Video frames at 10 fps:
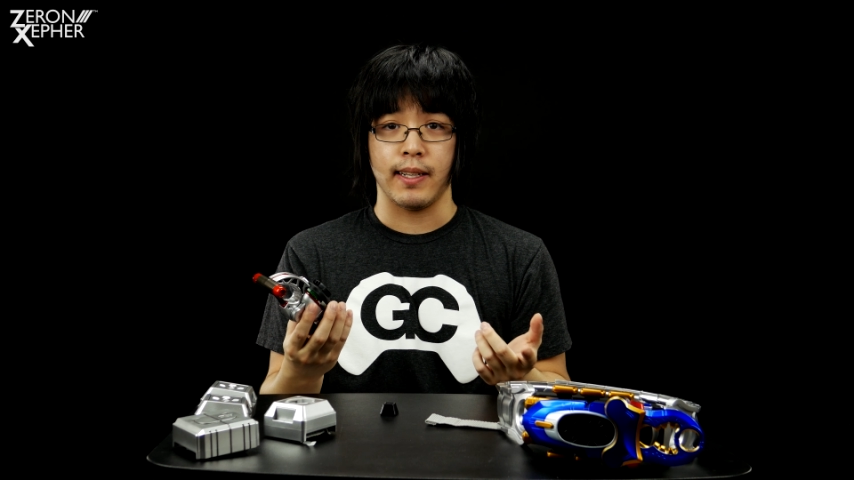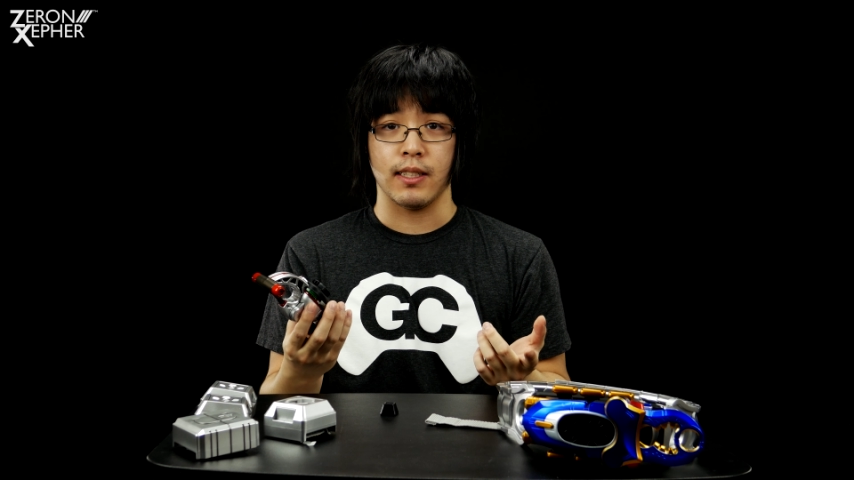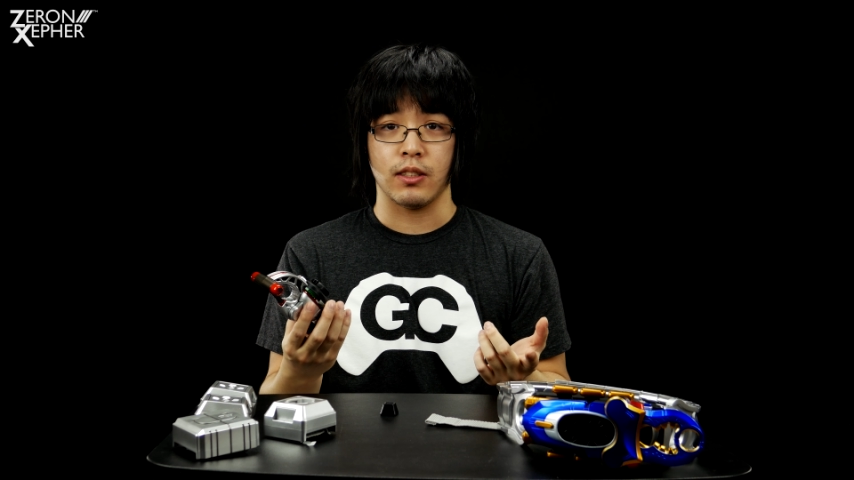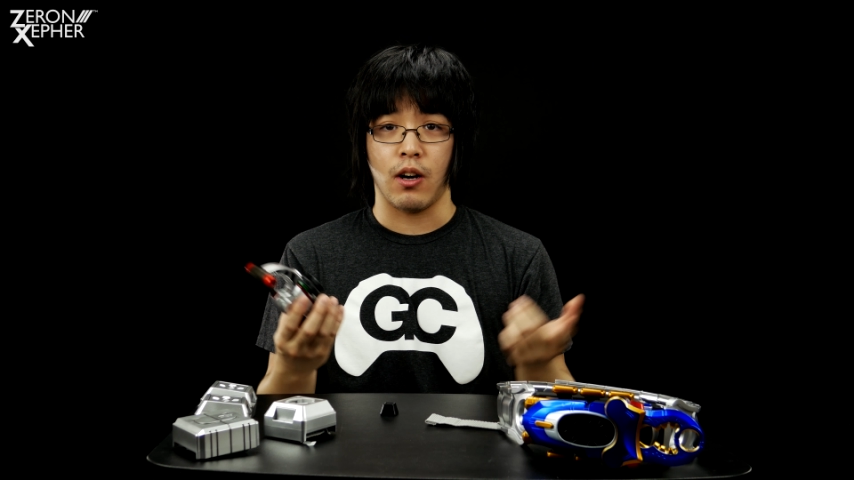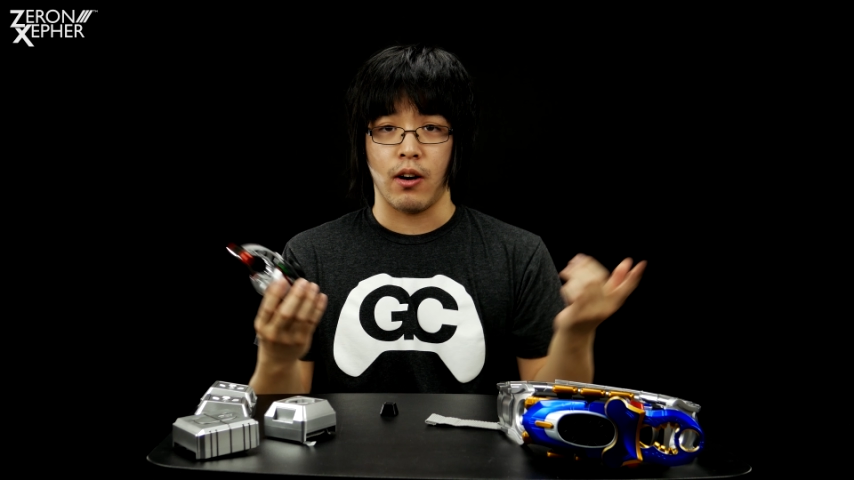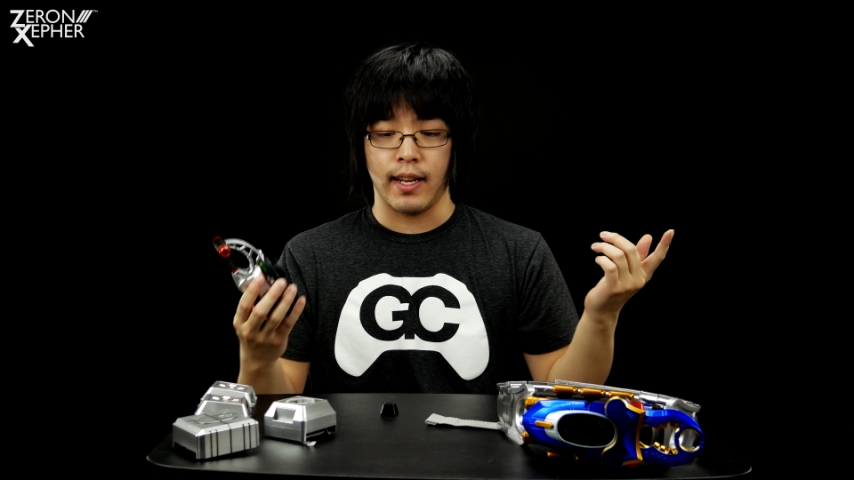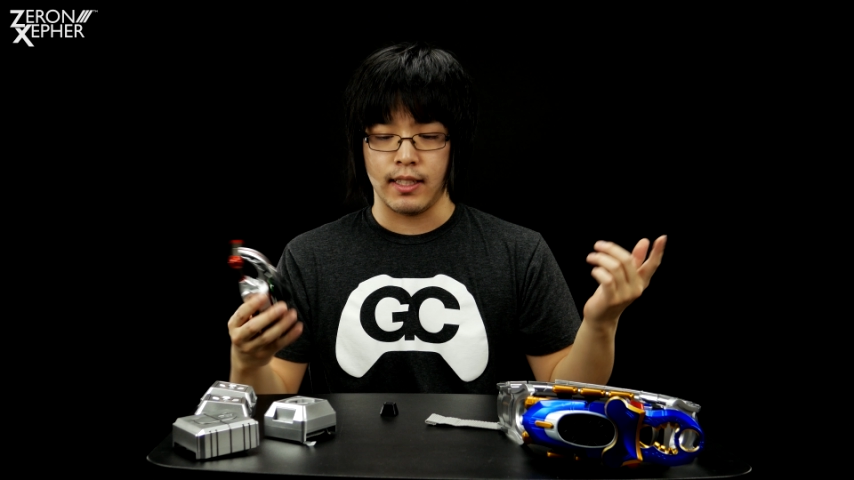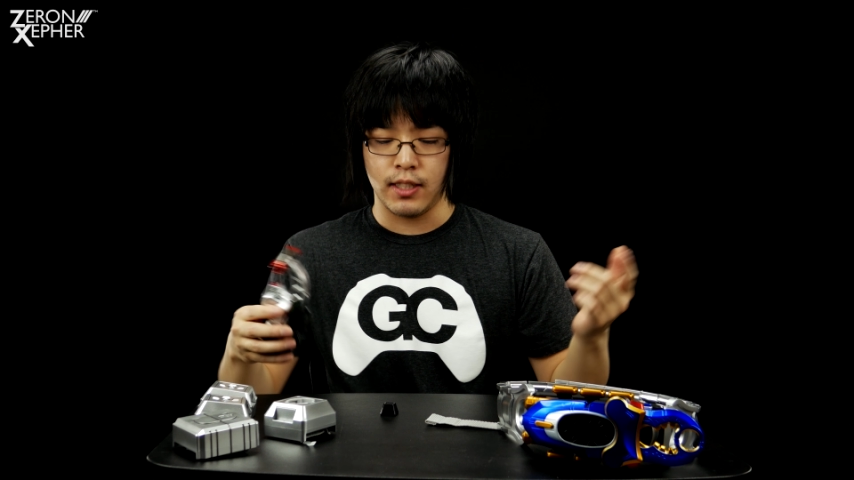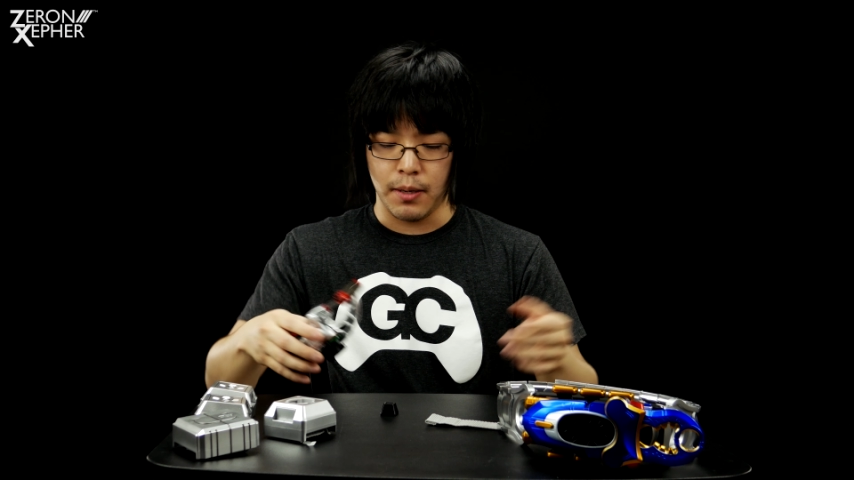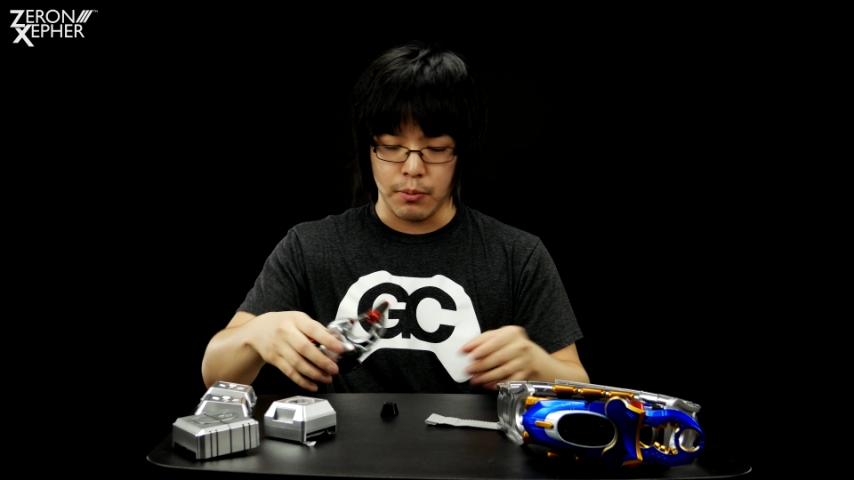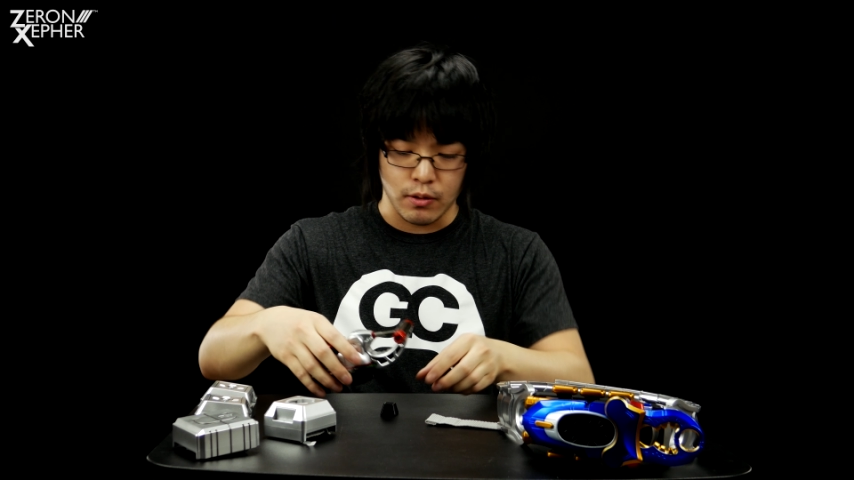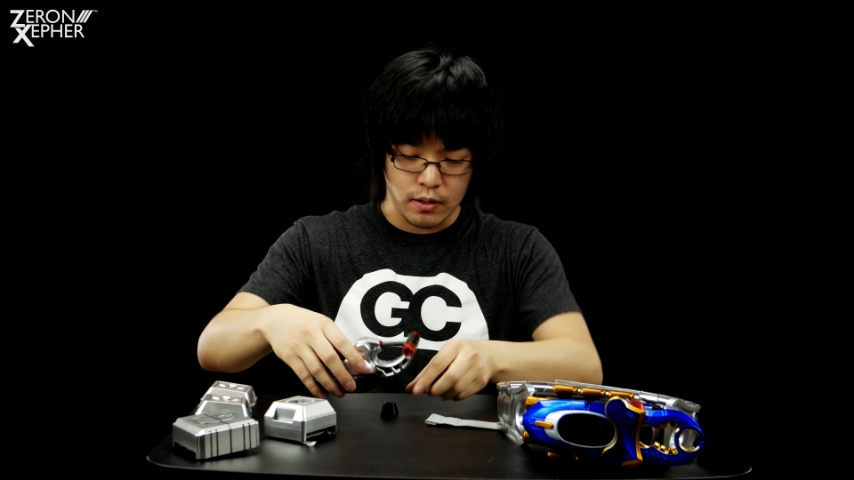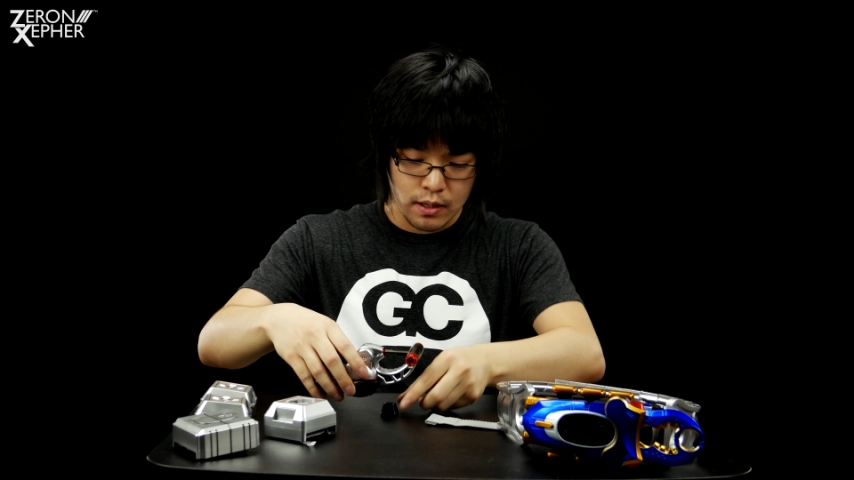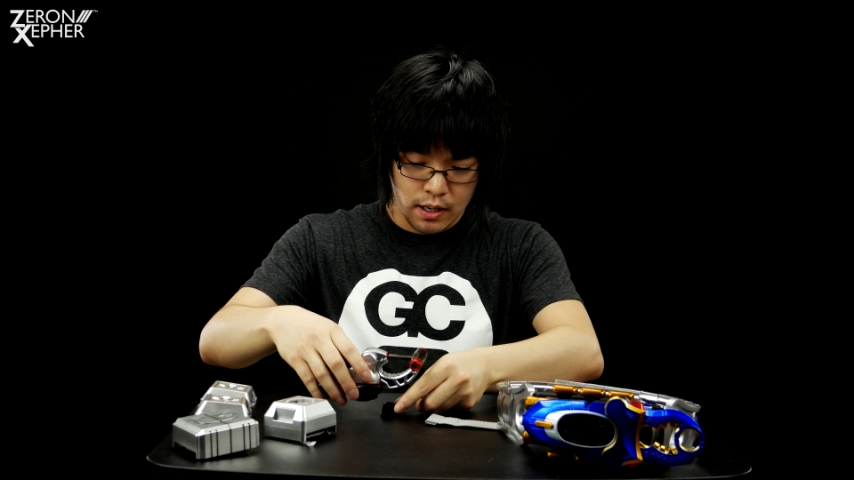this on a table,